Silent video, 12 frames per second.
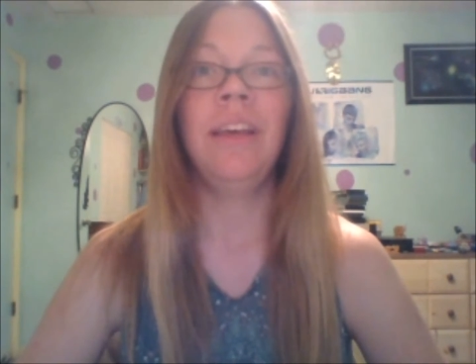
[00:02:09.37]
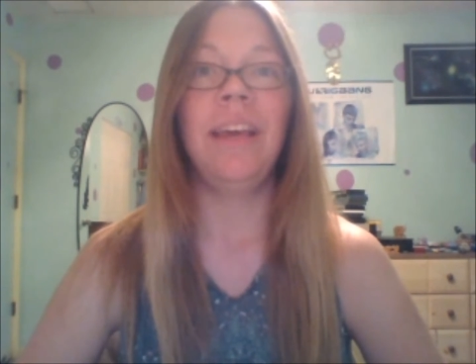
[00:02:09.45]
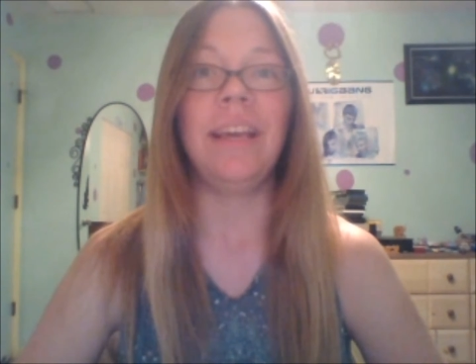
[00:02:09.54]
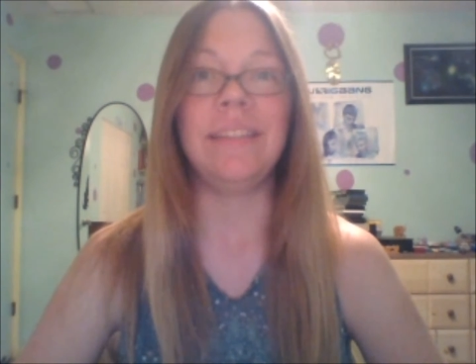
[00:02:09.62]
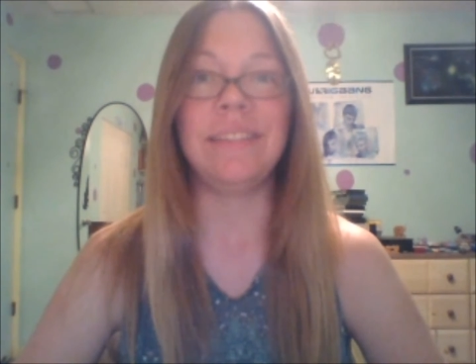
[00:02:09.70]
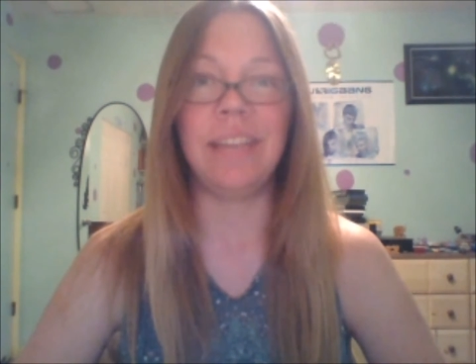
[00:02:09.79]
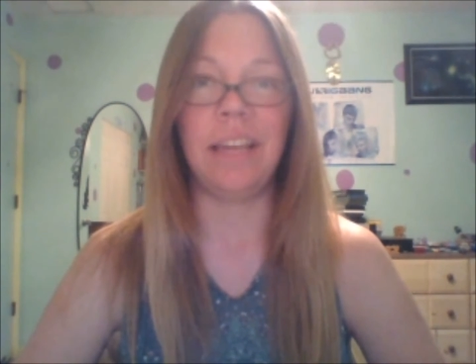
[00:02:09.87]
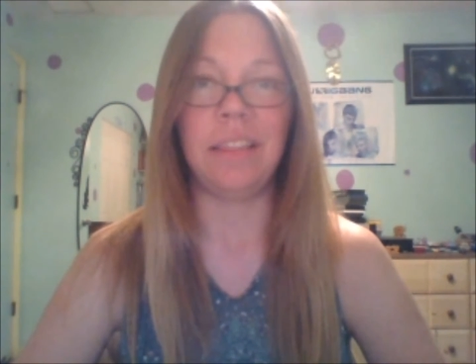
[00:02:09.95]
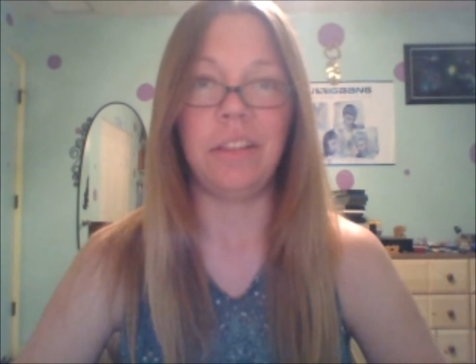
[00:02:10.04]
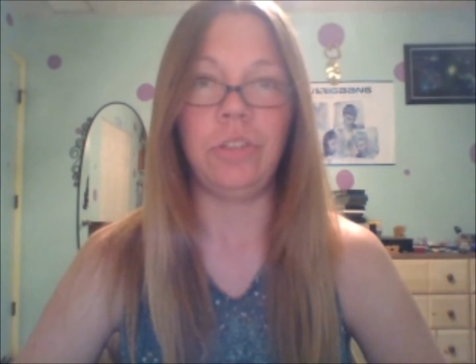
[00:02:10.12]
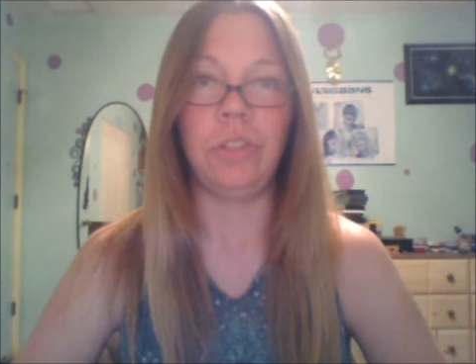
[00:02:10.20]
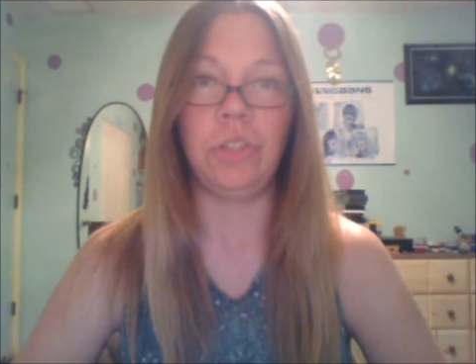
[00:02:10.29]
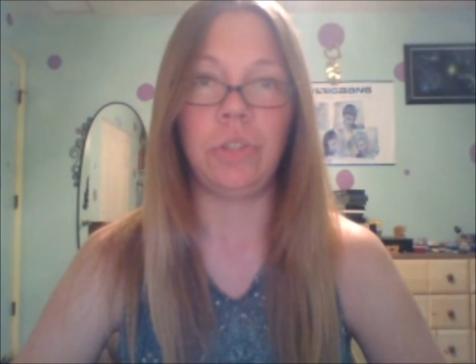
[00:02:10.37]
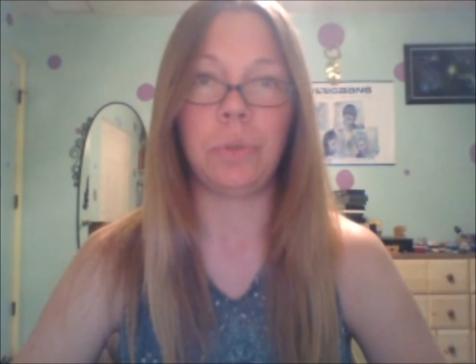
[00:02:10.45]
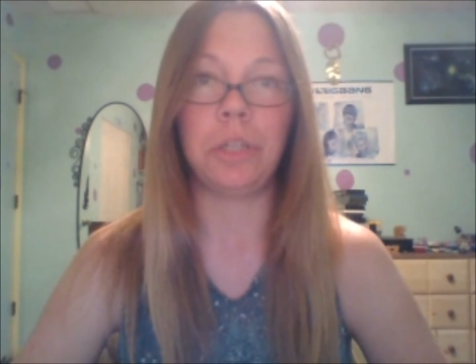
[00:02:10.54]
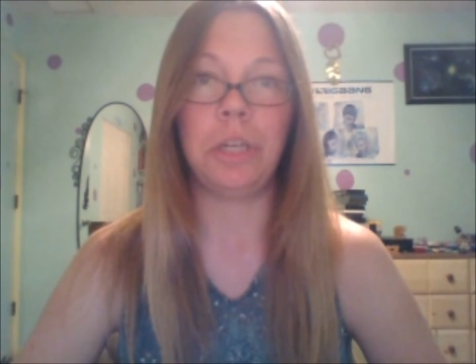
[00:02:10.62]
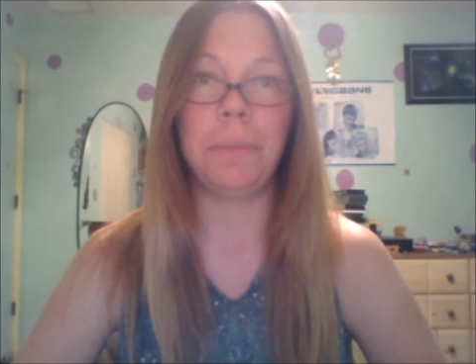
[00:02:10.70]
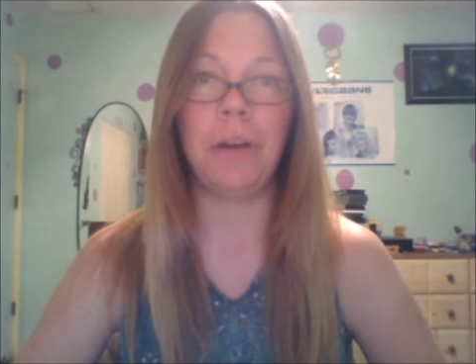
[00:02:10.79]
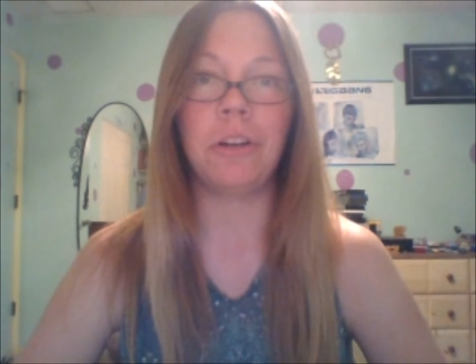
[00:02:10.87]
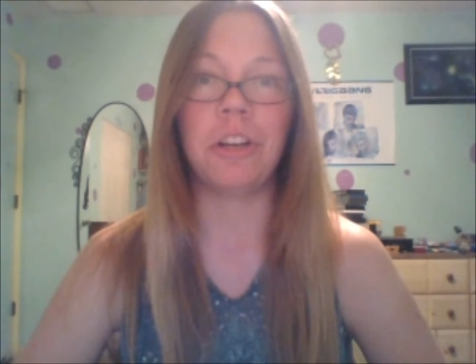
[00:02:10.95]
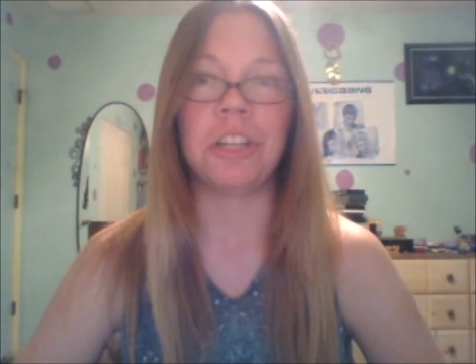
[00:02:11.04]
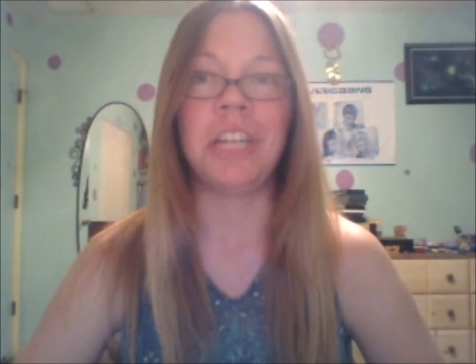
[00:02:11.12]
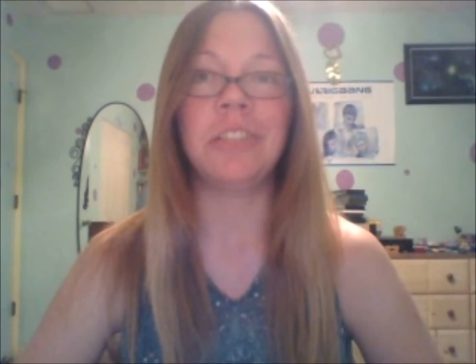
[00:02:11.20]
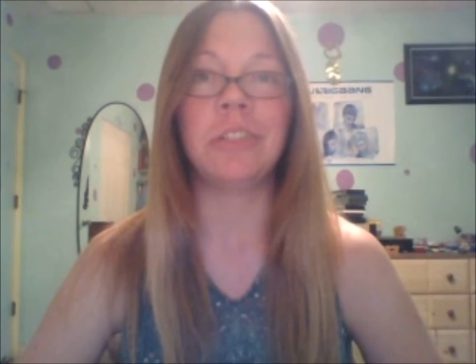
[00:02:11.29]
It's nothing you need to worry about,
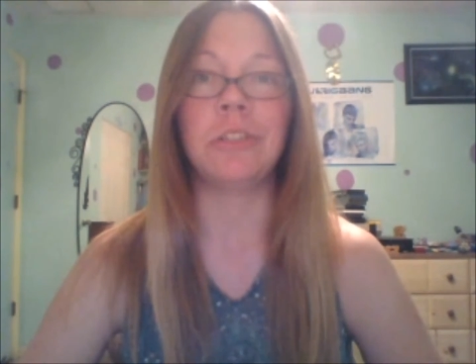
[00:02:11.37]
all right?